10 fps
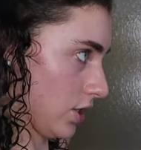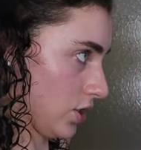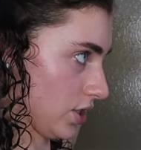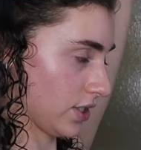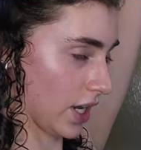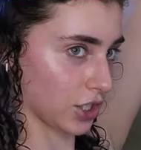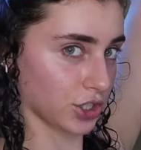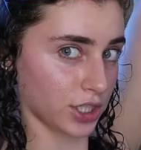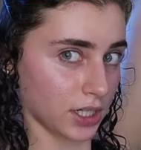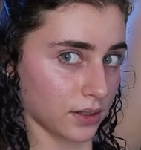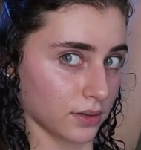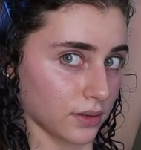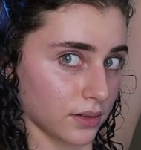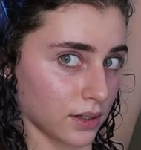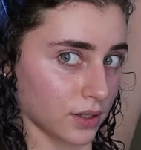I just section it
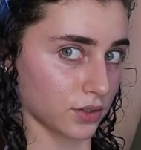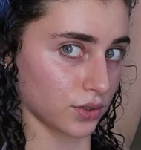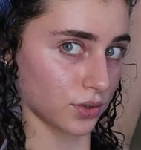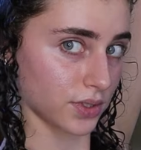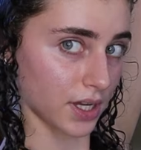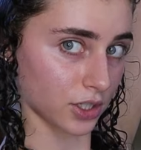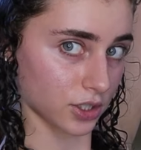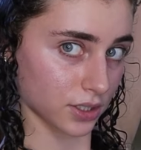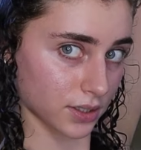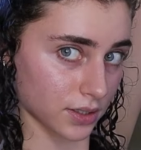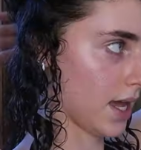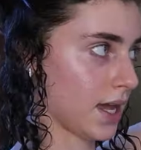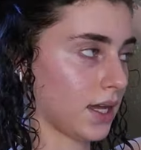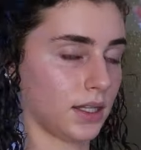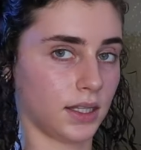into two sections.
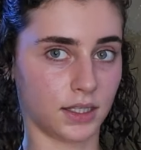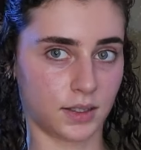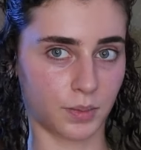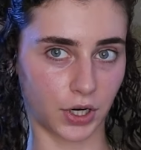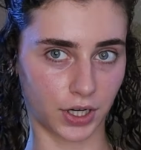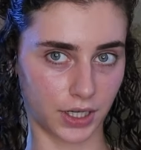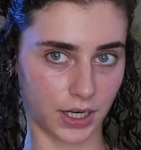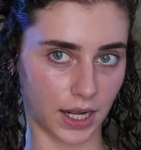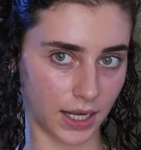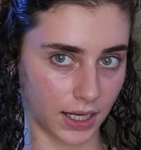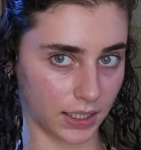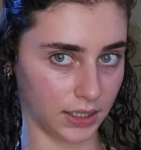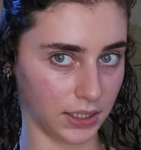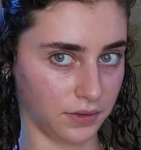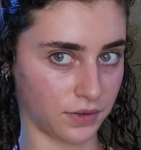And this part I
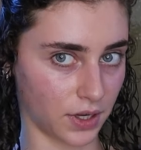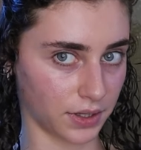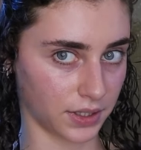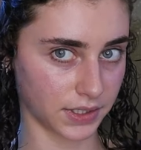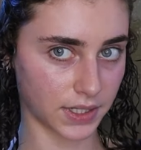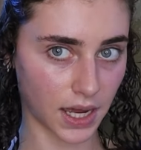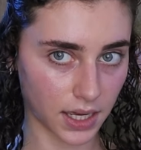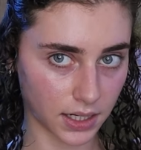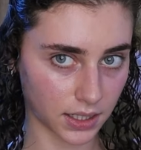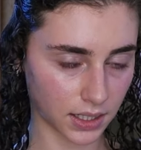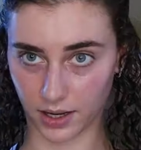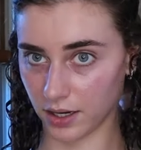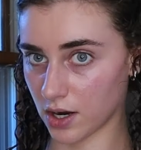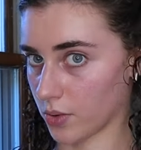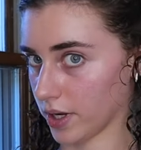leave on the side, and
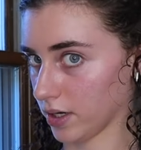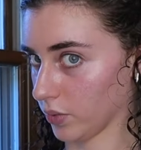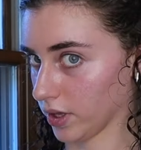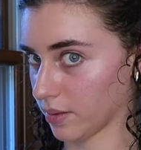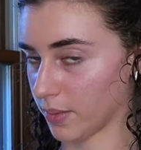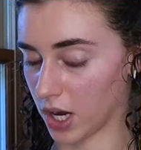I go in with the